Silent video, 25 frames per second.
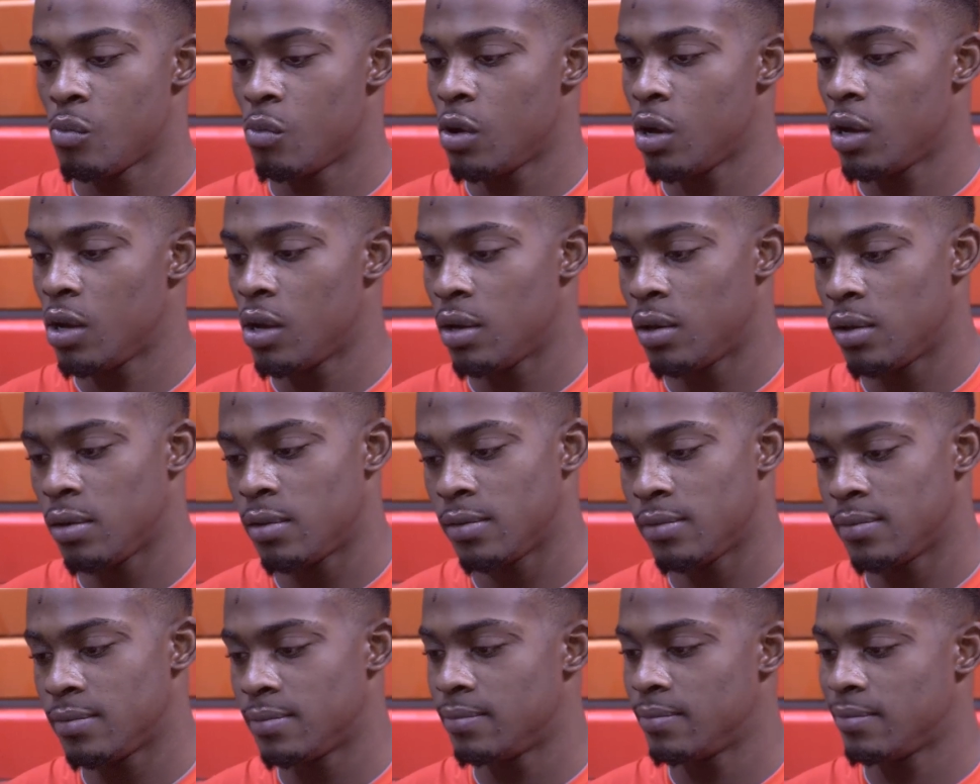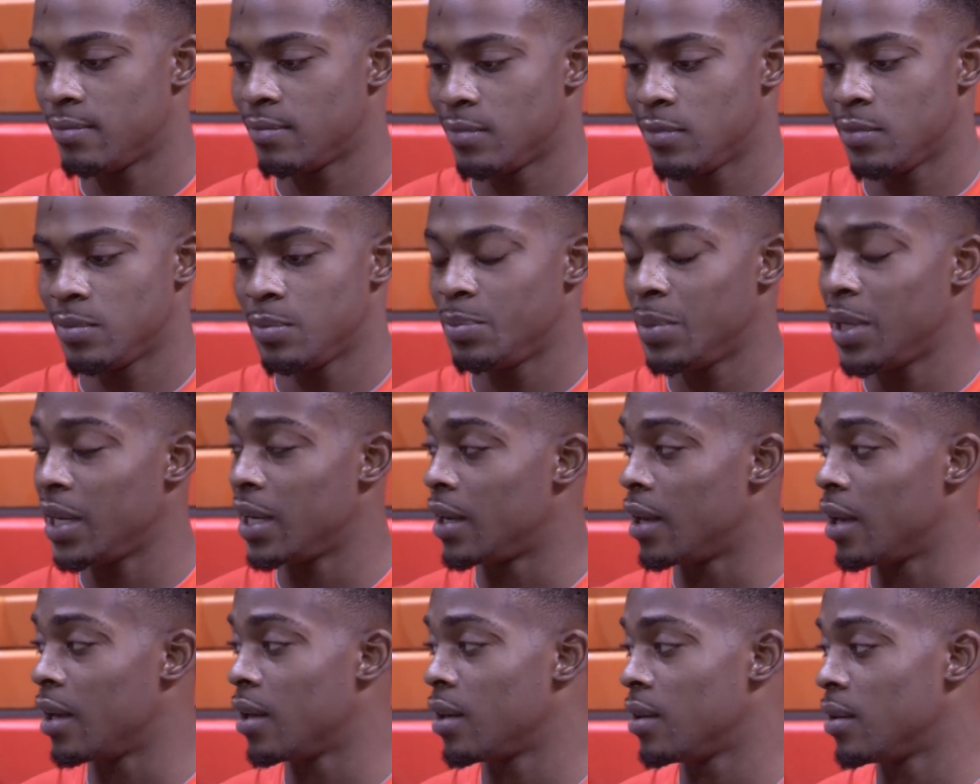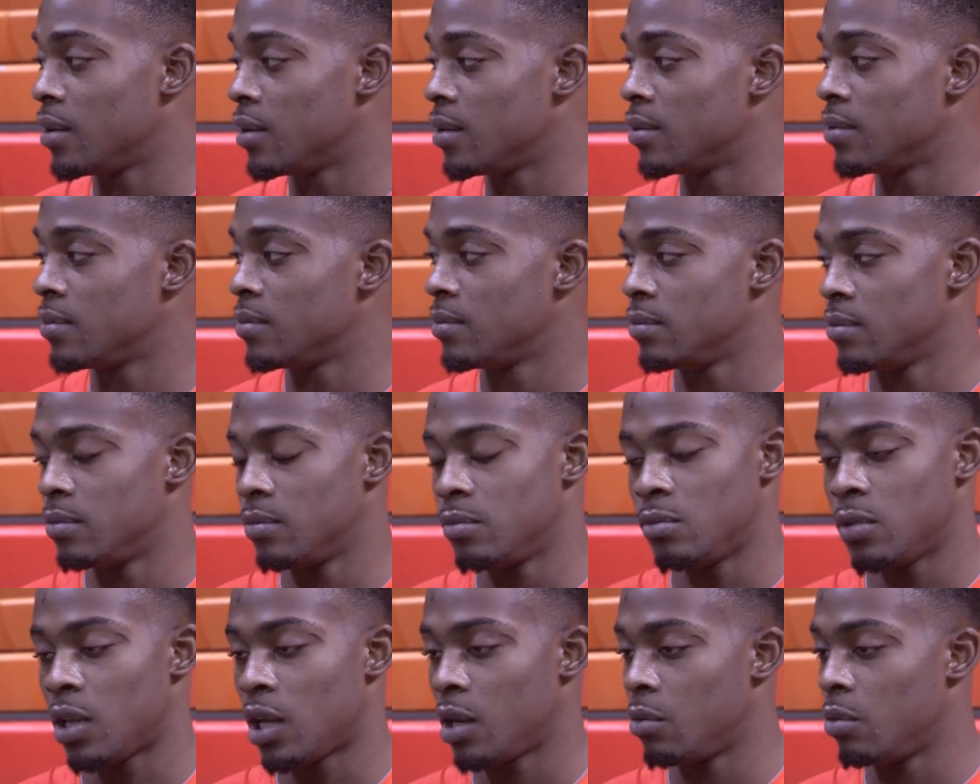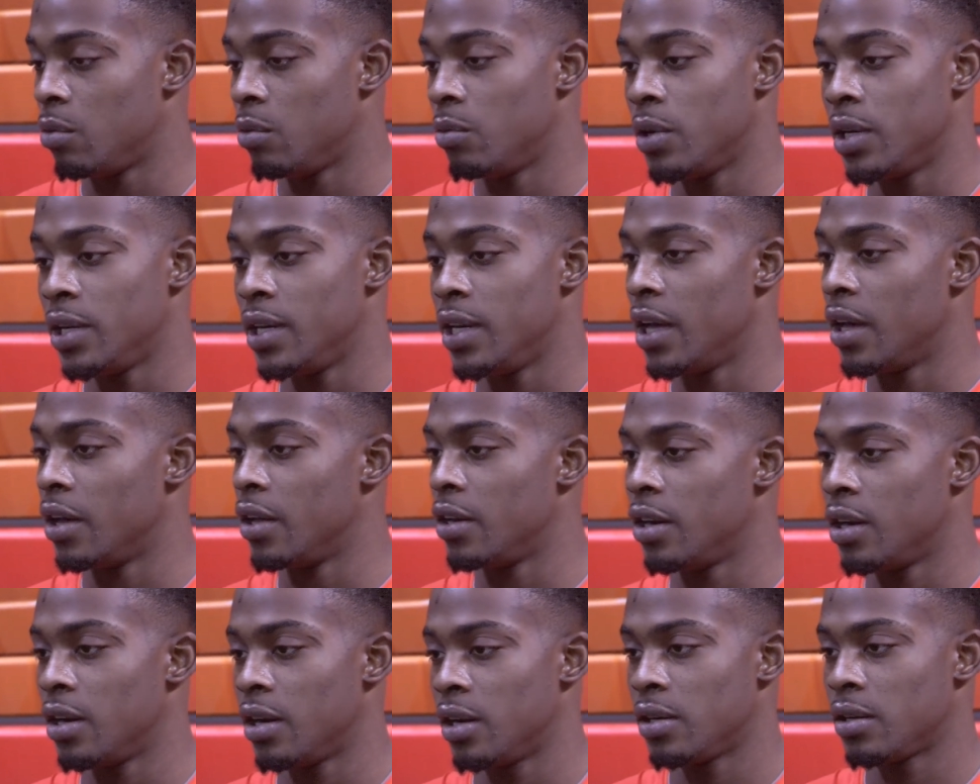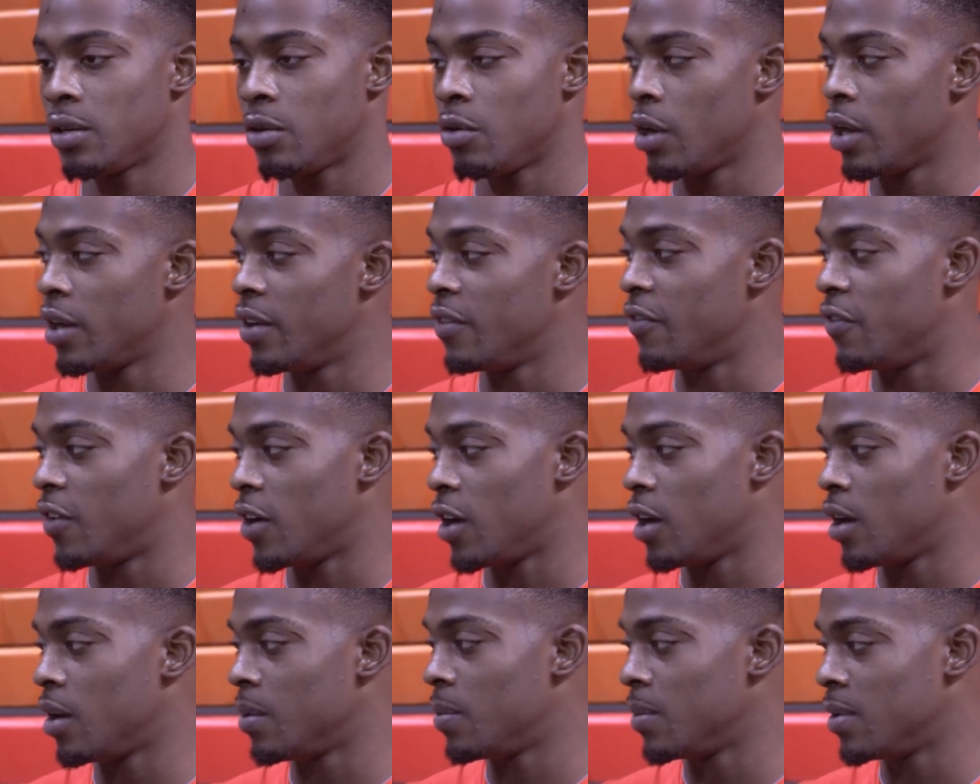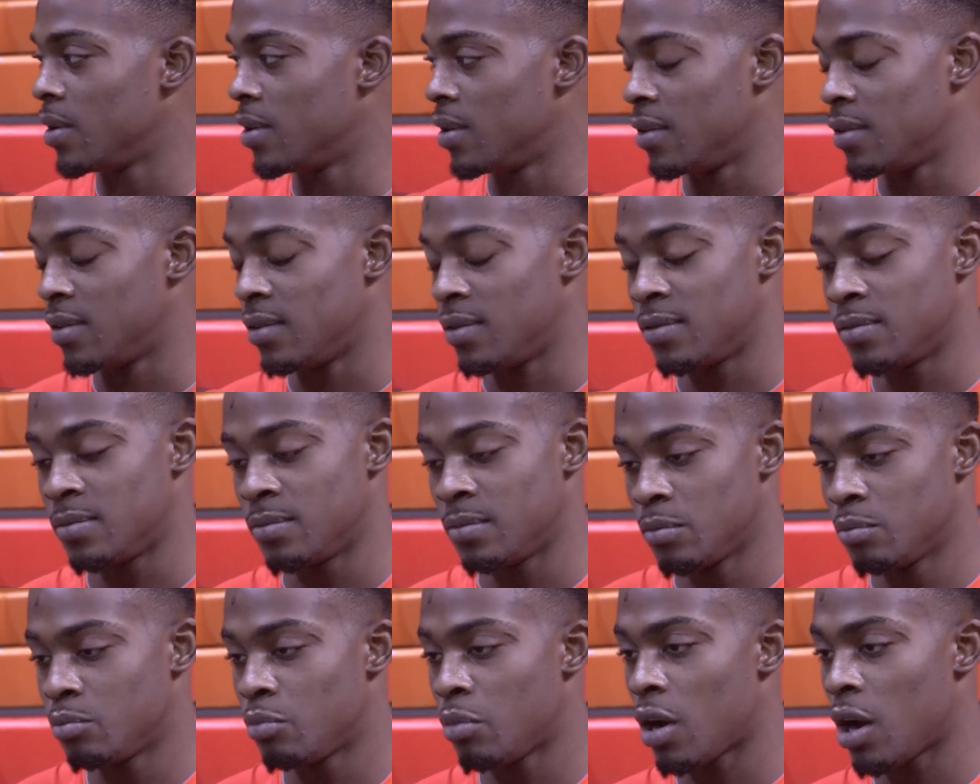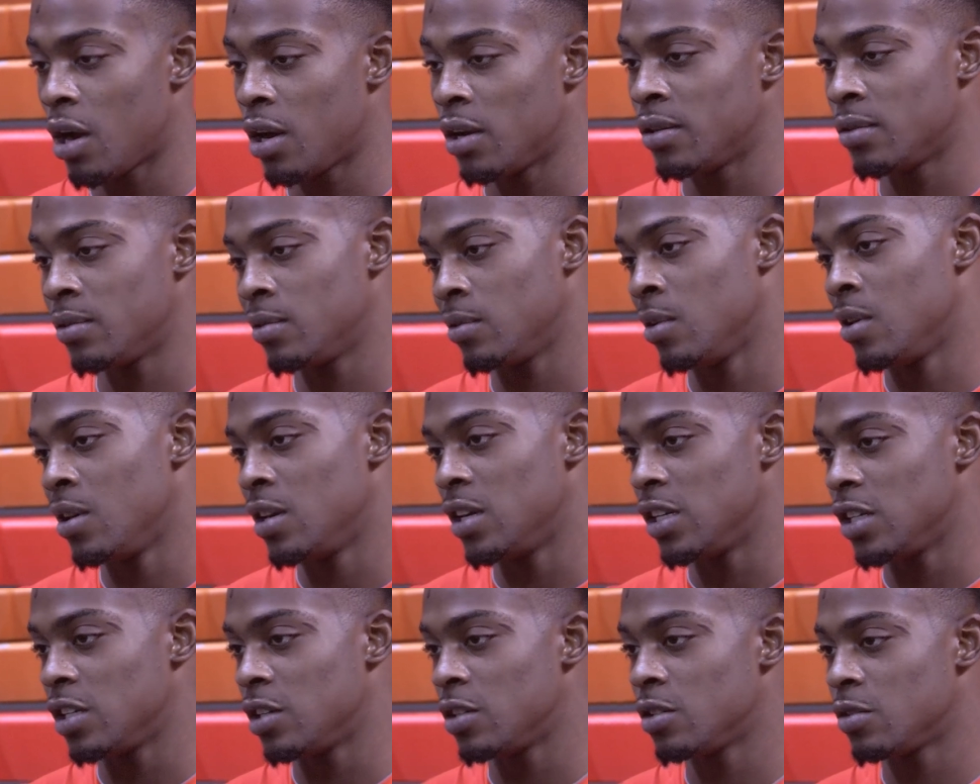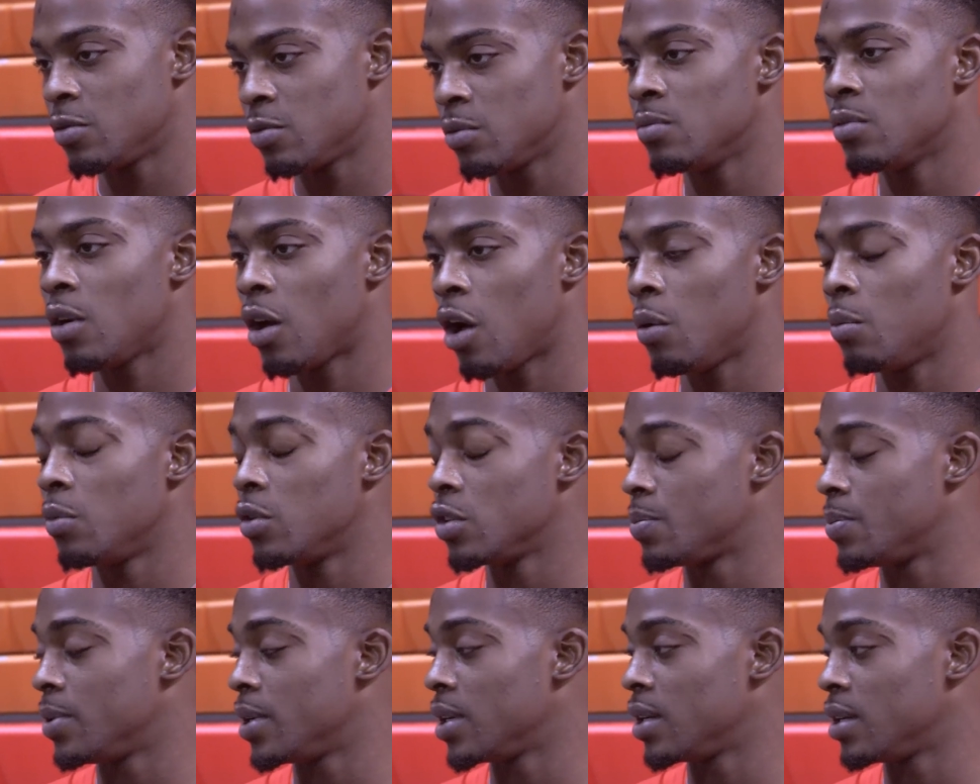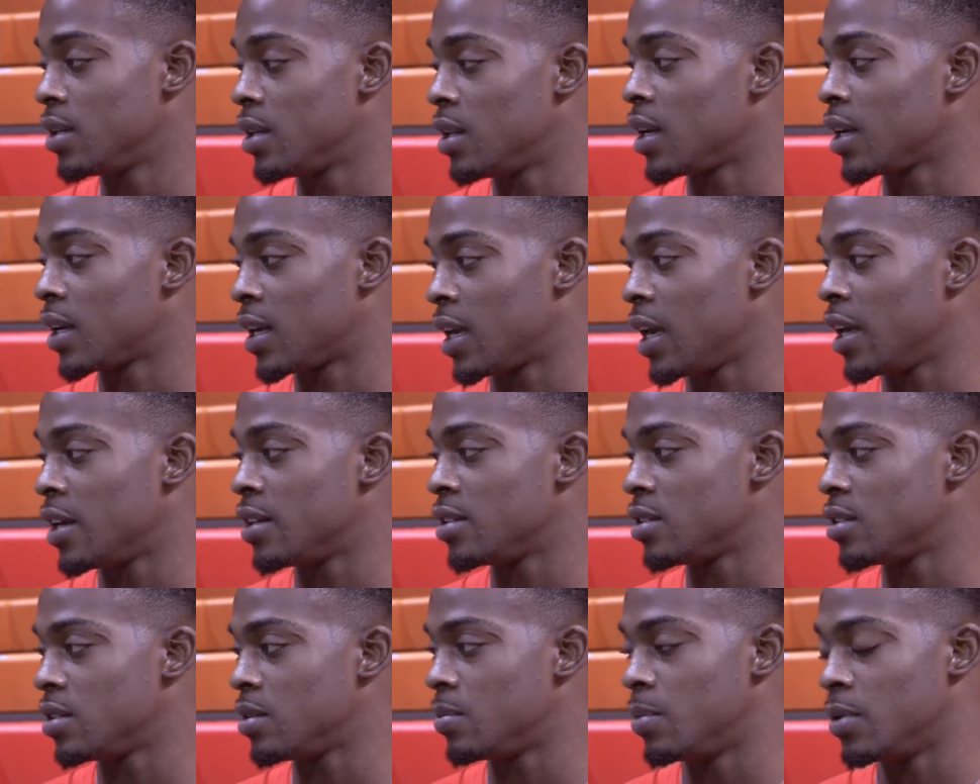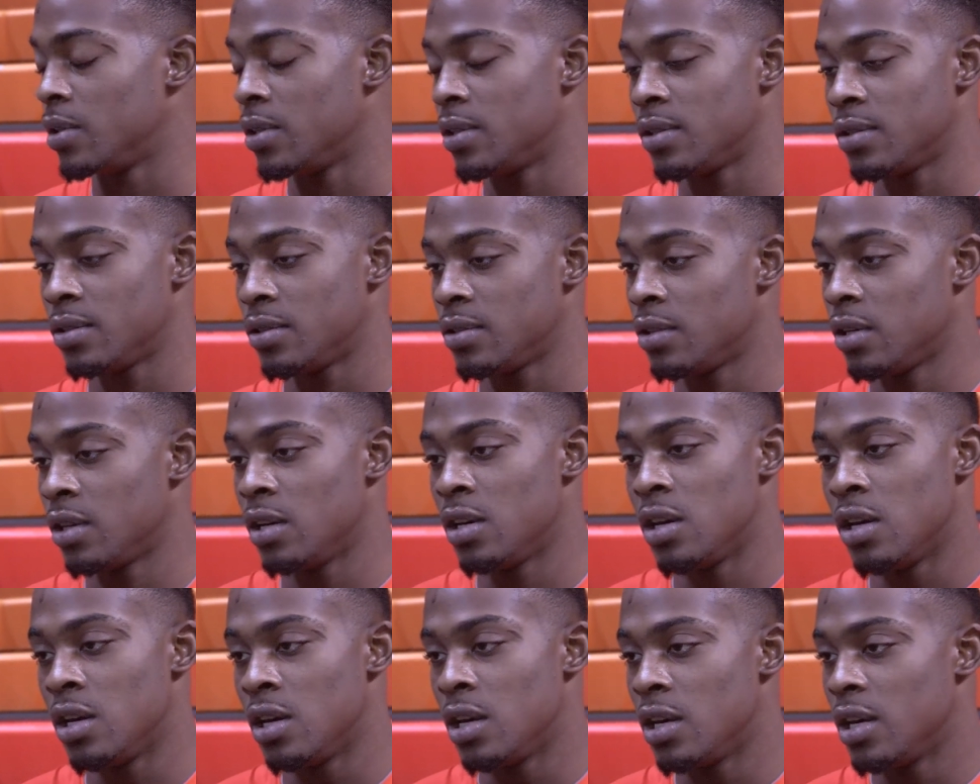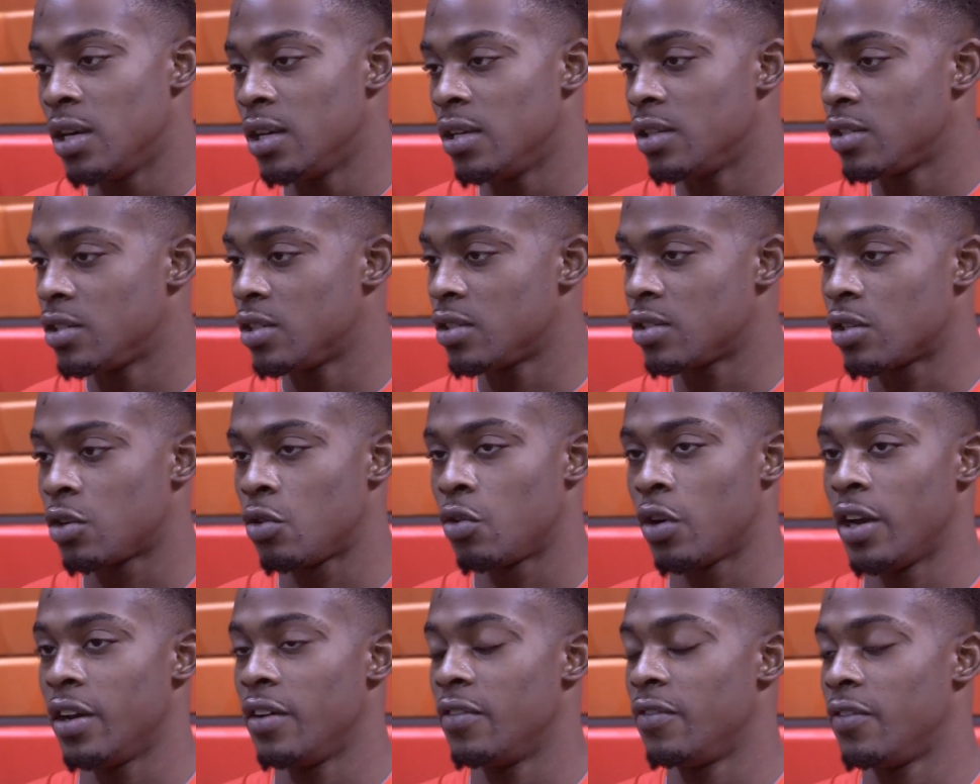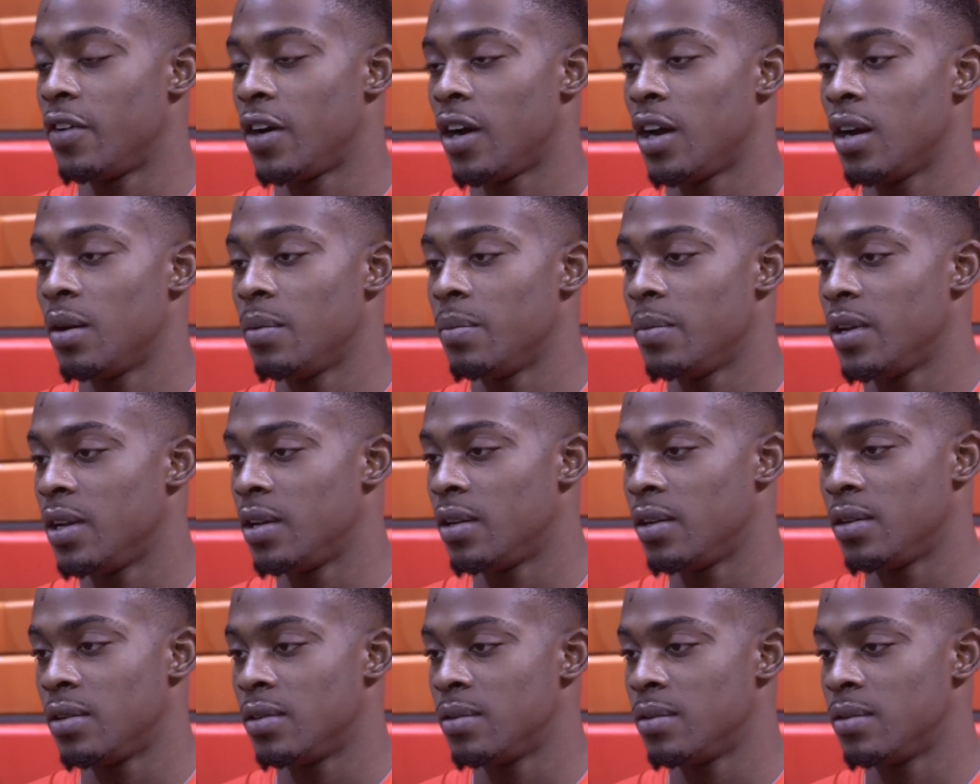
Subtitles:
Well, big game. Like, we went down there, great environment. Probably almost bigger than like Kansas, but it's just a great environment.